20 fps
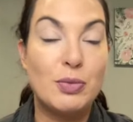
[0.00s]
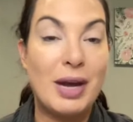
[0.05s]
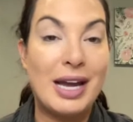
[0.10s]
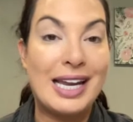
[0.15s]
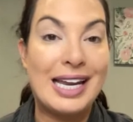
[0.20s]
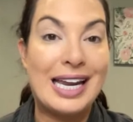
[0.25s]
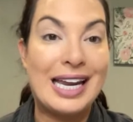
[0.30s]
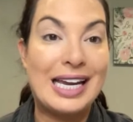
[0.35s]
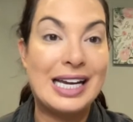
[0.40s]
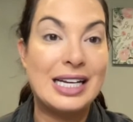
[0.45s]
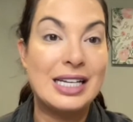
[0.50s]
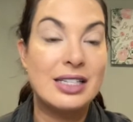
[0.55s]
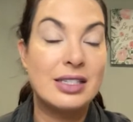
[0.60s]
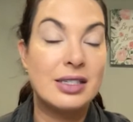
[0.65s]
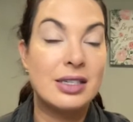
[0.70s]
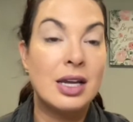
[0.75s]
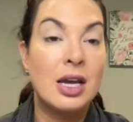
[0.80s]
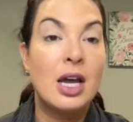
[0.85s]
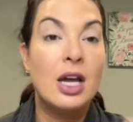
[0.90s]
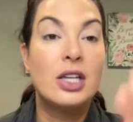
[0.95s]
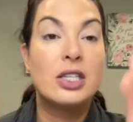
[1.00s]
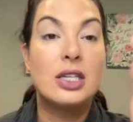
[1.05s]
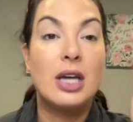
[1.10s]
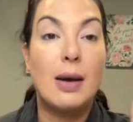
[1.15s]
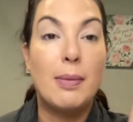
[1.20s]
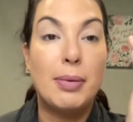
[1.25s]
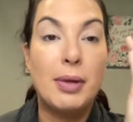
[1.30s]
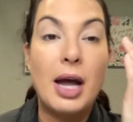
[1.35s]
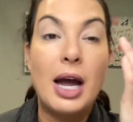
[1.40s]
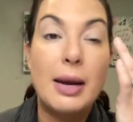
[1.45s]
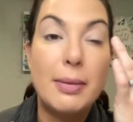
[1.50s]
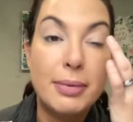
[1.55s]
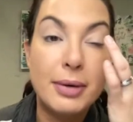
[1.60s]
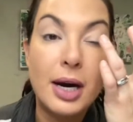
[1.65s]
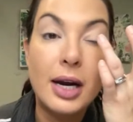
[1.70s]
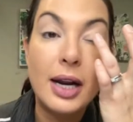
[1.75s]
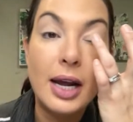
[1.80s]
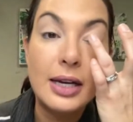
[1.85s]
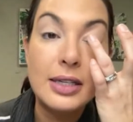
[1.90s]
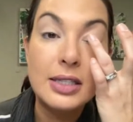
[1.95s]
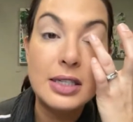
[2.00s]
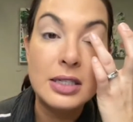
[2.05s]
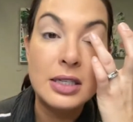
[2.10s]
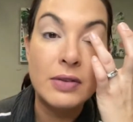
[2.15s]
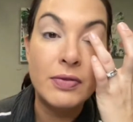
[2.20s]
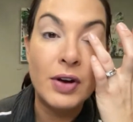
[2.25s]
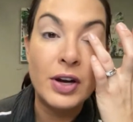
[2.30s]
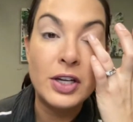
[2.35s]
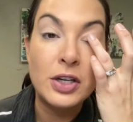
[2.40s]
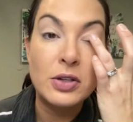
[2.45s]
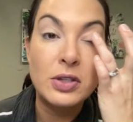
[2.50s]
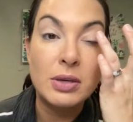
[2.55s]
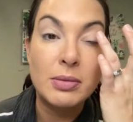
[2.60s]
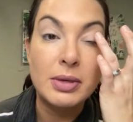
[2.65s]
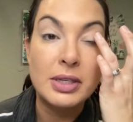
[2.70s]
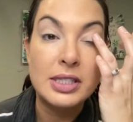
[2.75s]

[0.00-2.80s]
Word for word: my hands to apply product is if I use a